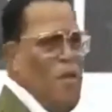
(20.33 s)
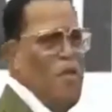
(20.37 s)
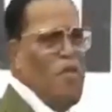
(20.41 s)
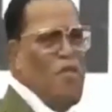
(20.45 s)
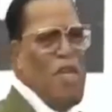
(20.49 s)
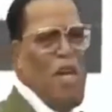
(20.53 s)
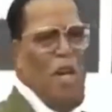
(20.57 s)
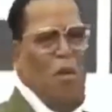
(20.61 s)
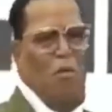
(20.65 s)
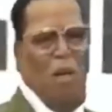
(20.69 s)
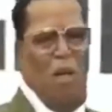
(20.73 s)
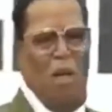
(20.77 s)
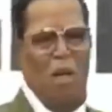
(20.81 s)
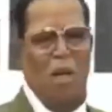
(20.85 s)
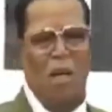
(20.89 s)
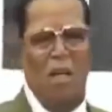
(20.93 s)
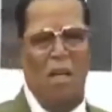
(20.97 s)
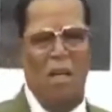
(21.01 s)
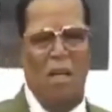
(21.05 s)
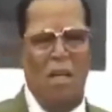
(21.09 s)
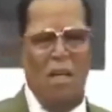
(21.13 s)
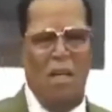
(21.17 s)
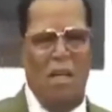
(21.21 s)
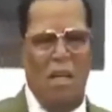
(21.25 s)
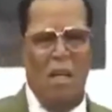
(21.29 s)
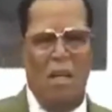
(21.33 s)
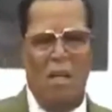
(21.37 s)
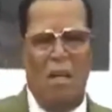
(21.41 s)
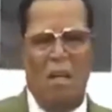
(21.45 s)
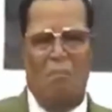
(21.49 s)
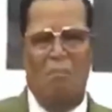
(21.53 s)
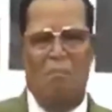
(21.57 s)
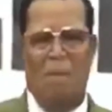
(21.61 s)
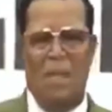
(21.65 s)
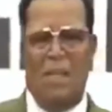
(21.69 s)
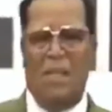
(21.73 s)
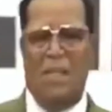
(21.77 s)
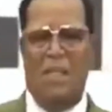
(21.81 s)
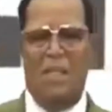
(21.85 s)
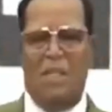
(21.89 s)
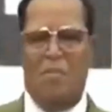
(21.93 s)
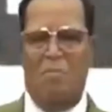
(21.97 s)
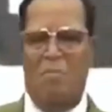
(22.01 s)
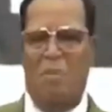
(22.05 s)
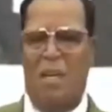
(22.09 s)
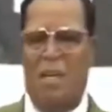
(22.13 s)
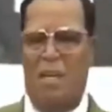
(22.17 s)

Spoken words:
You say, well, business